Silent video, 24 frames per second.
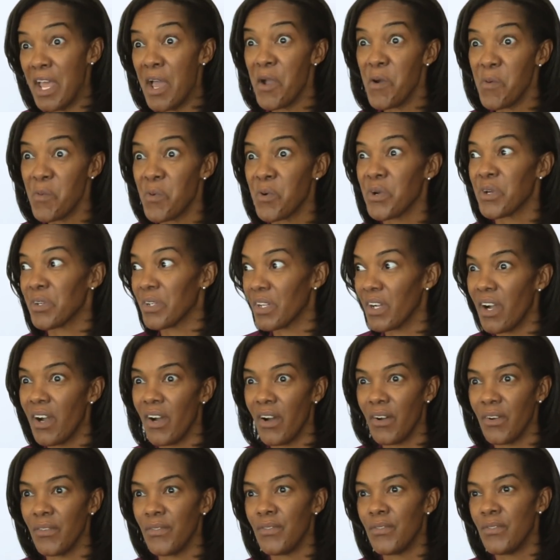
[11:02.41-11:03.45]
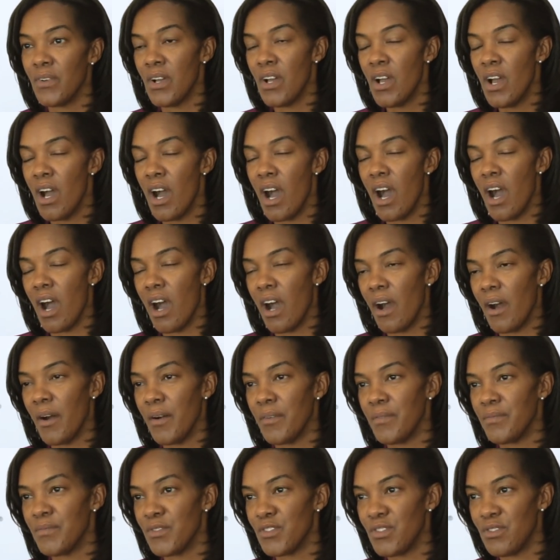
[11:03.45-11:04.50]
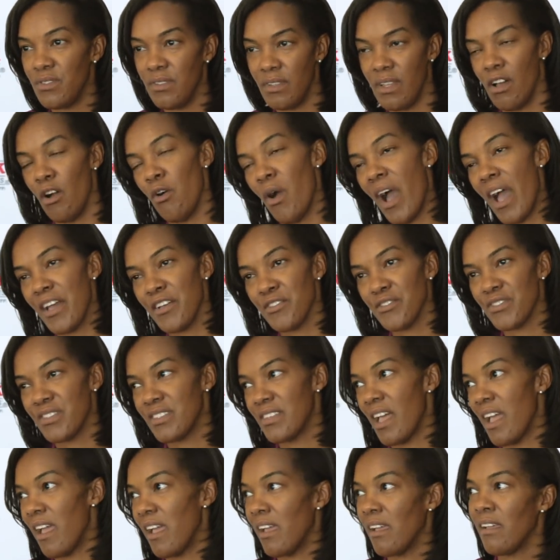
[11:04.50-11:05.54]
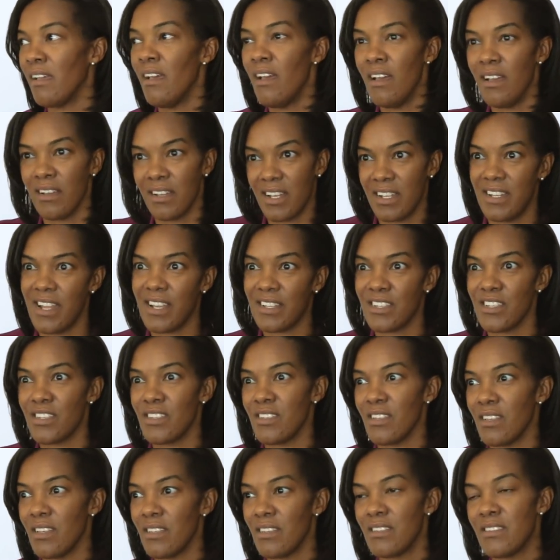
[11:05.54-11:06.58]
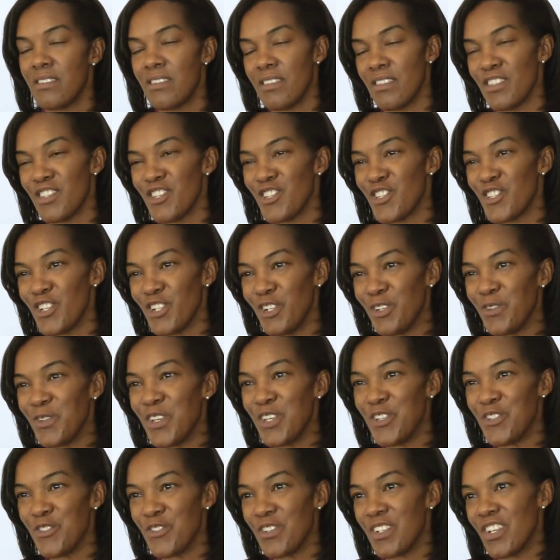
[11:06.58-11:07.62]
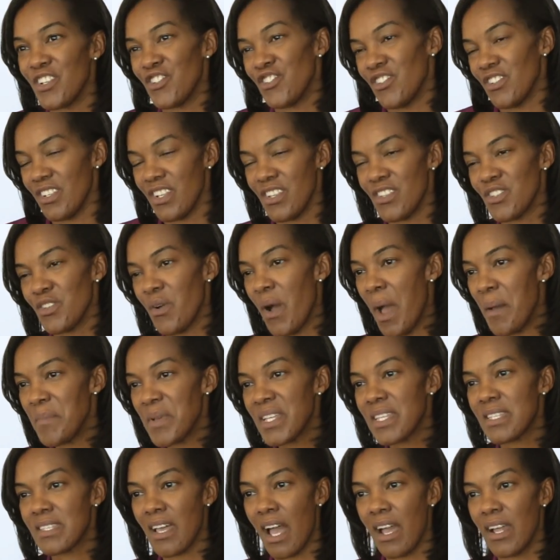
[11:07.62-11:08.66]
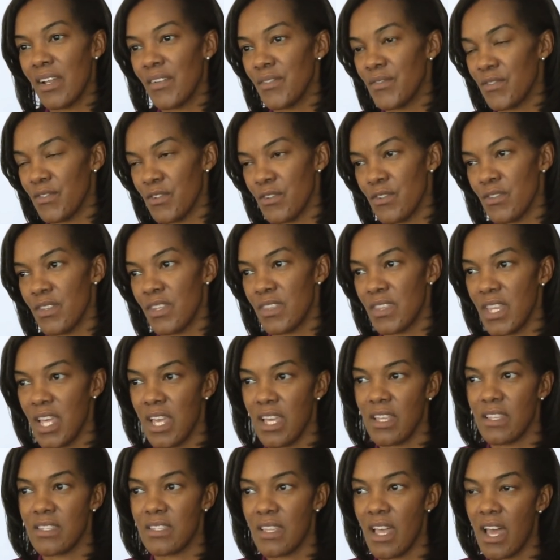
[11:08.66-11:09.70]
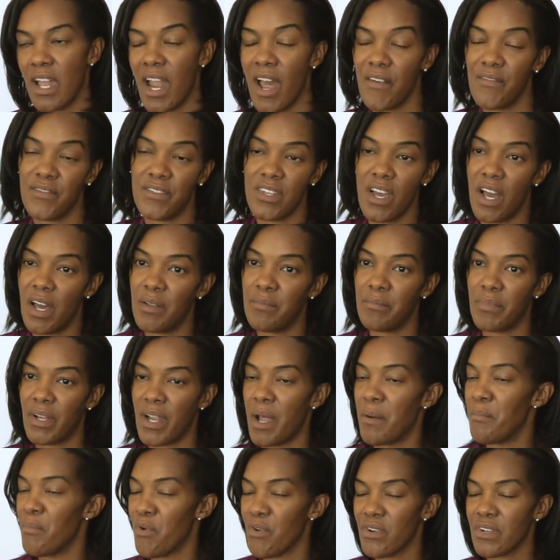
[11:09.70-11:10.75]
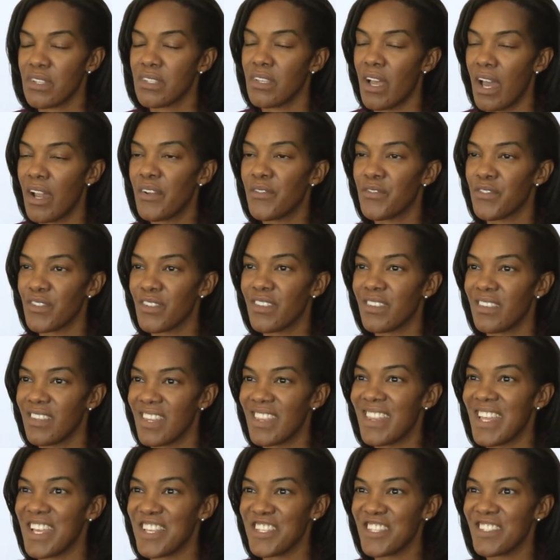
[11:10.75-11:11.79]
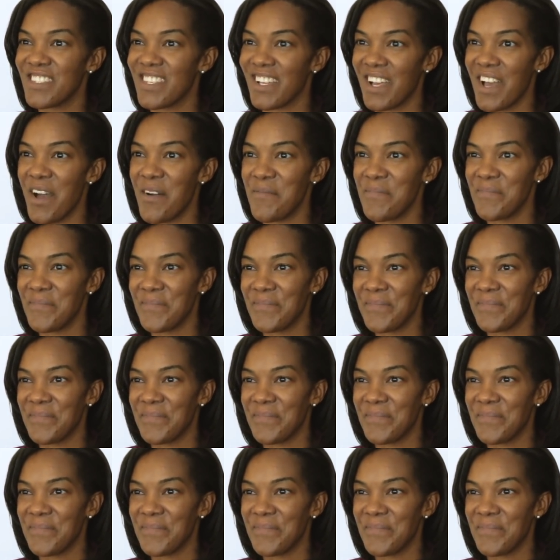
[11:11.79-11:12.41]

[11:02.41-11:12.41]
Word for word: network of uh, Ohio State connected to, to the Saluki tradition. And so I'm excited for the things that I've done, but I'm more excited for things to come.